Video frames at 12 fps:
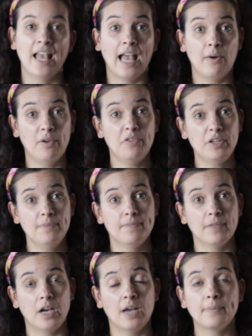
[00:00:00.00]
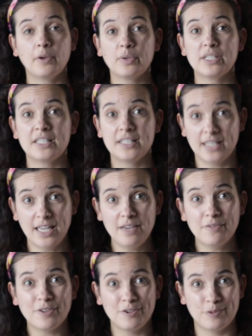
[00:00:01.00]
However, I'm going to
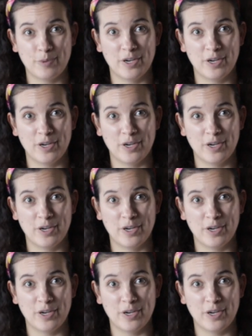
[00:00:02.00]
save those